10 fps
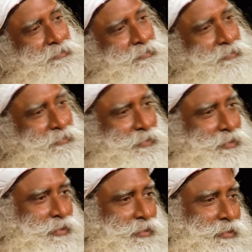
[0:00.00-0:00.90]

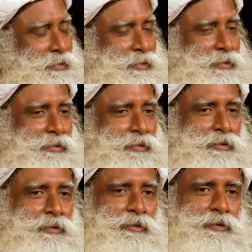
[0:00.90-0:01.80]

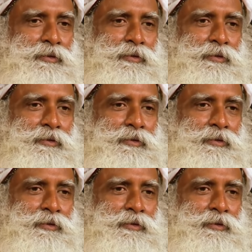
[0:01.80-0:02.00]
(no one is talking)